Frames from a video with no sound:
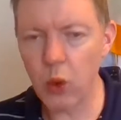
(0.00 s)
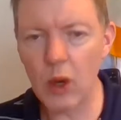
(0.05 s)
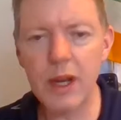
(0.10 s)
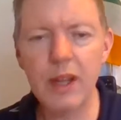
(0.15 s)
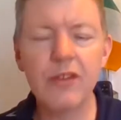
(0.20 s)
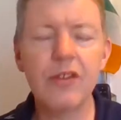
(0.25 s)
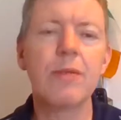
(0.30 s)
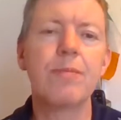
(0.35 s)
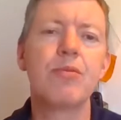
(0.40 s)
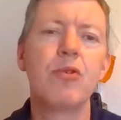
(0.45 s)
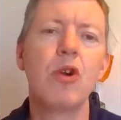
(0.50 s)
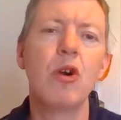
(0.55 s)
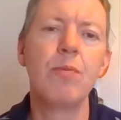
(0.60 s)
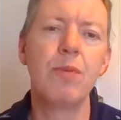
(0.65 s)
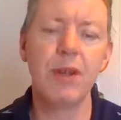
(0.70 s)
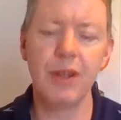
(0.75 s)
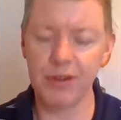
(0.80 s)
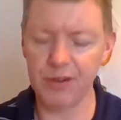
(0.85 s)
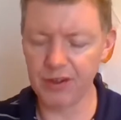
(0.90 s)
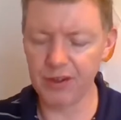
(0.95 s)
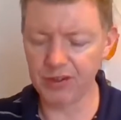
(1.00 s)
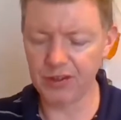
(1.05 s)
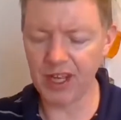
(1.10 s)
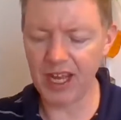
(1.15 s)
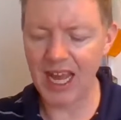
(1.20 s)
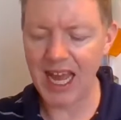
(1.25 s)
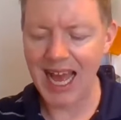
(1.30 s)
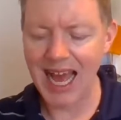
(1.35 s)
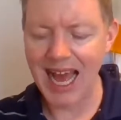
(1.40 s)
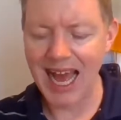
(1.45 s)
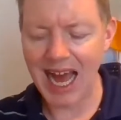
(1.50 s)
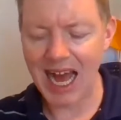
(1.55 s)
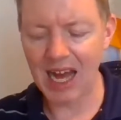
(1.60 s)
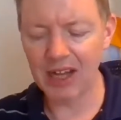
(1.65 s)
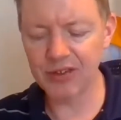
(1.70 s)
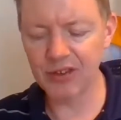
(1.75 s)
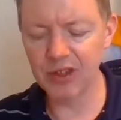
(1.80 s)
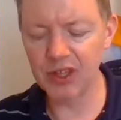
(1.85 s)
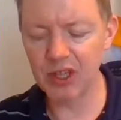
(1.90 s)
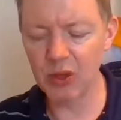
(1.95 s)
When is it appropriate to say,
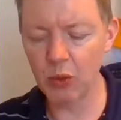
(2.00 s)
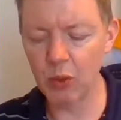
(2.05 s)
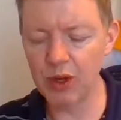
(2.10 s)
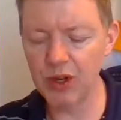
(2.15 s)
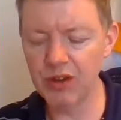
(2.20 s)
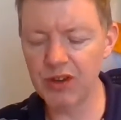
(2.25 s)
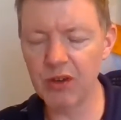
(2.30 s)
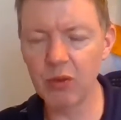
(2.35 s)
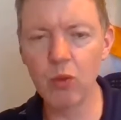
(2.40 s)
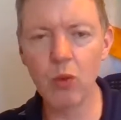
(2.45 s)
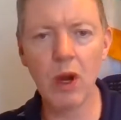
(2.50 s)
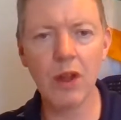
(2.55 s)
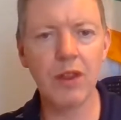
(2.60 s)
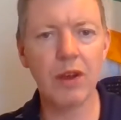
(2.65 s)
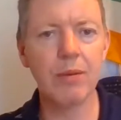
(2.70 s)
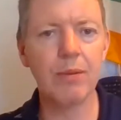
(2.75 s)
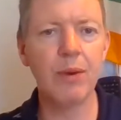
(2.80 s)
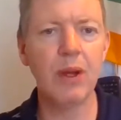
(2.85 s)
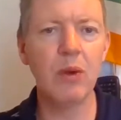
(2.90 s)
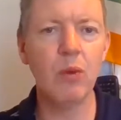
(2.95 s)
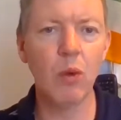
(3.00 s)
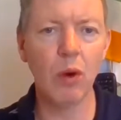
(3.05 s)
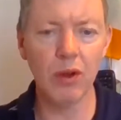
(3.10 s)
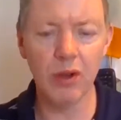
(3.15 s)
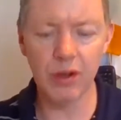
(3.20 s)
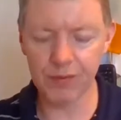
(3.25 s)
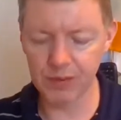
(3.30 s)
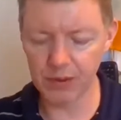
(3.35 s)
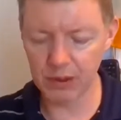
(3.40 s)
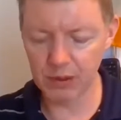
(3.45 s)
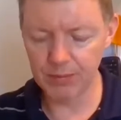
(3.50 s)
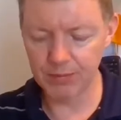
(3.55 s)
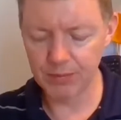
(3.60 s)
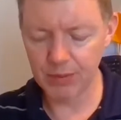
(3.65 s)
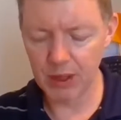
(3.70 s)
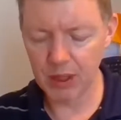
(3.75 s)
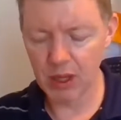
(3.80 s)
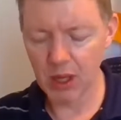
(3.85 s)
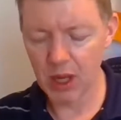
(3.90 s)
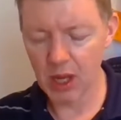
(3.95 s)
hasn't the winter weather been wonderful?
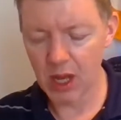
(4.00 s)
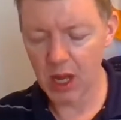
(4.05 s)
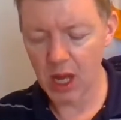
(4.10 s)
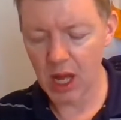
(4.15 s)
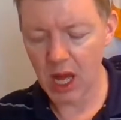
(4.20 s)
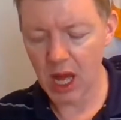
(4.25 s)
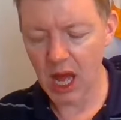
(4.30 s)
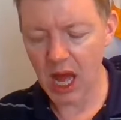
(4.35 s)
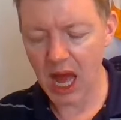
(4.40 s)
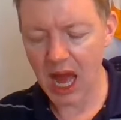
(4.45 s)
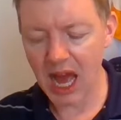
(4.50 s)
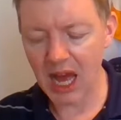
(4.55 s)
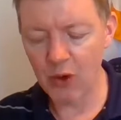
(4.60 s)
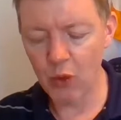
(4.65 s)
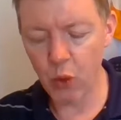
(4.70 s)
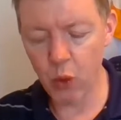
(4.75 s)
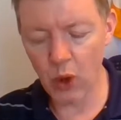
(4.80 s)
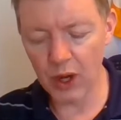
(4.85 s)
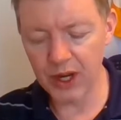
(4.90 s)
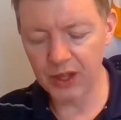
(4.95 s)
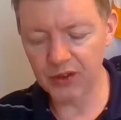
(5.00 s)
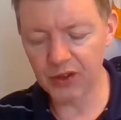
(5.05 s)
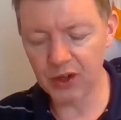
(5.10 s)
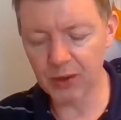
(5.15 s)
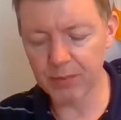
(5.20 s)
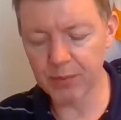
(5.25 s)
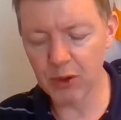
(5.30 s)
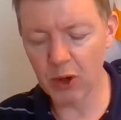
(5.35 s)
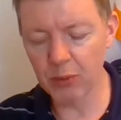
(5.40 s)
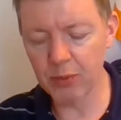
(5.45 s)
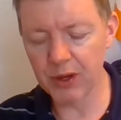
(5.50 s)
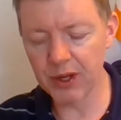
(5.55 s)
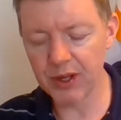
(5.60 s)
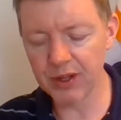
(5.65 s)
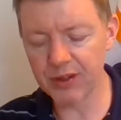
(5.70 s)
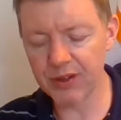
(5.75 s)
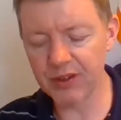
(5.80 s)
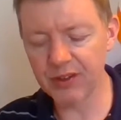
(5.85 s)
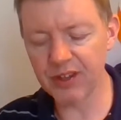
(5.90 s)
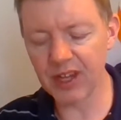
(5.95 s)
And when is it
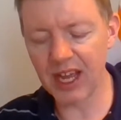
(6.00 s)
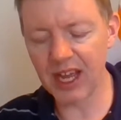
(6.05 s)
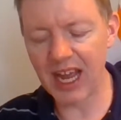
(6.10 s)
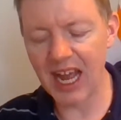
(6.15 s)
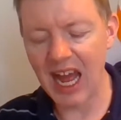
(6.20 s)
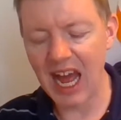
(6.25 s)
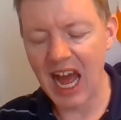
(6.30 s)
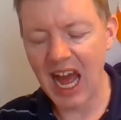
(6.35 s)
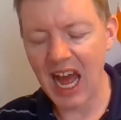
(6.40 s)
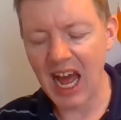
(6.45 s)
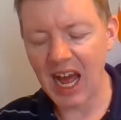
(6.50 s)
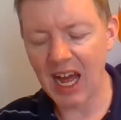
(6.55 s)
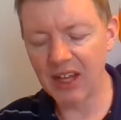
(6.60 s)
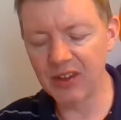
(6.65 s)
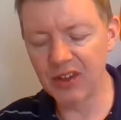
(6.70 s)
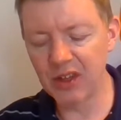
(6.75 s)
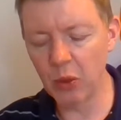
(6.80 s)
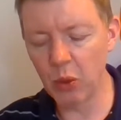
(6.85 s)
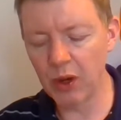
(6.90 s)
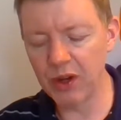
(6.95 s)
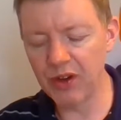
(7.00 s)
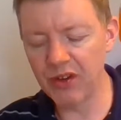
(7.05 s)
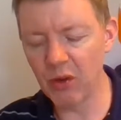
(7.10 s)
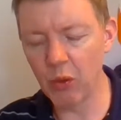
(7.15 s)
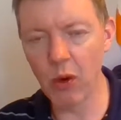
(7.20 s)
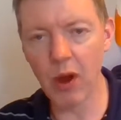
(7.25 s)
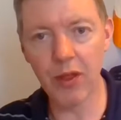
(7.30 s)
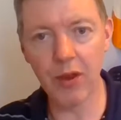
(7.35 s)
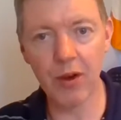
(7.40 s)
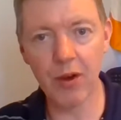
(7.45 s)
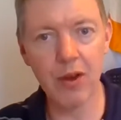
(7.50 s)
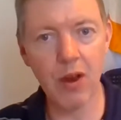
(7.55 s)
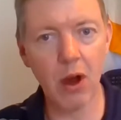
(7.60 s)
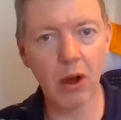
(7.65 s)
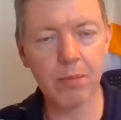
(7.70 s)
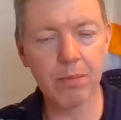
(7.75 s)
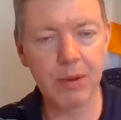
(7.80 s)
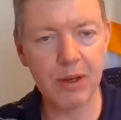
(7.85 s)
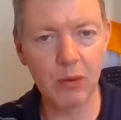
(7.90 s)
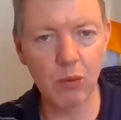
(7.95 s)
appropriate to say, has the winter weather
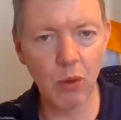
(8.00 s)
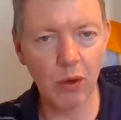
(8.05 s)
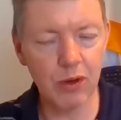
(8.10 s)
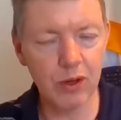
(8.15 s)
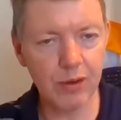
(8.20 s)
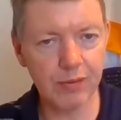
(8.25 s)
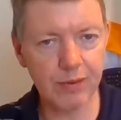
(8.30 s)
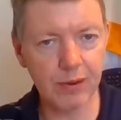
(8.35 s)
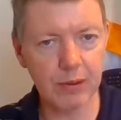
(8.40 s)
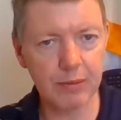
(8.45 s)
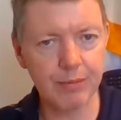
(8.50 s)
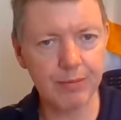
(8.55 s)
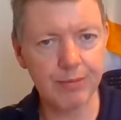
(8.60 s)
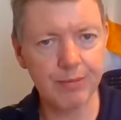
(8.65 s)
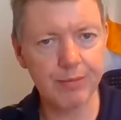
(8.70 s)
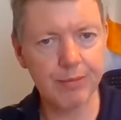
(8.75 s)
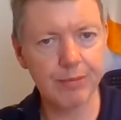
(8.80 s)
not been wonderful?